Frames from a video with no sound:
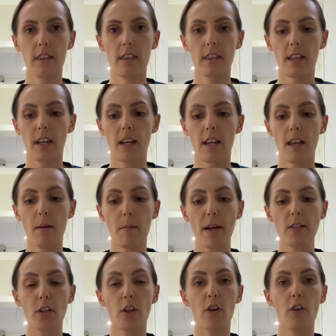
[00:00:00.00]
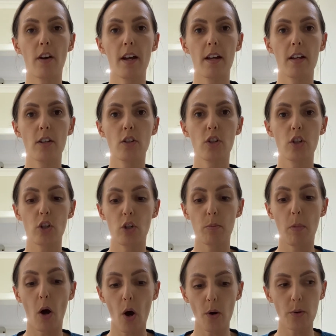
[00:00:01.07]
the hematocrit
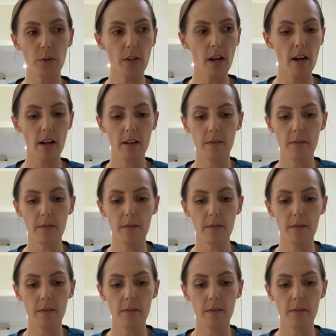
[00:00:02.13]
tube holder,